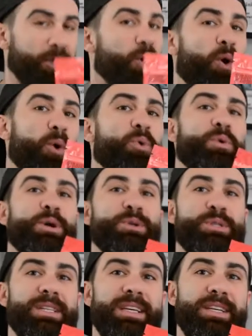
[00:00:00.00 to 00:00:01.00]
whole
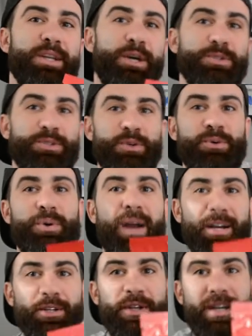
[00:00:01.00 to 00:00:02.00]
roasted
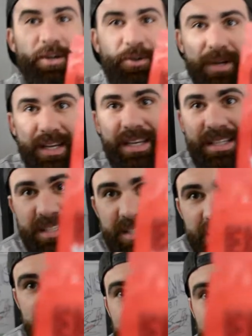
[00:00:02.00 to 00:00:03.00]
sriracha
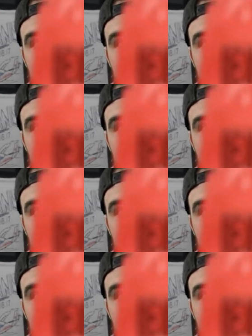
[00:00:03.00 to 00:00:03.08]
crickets.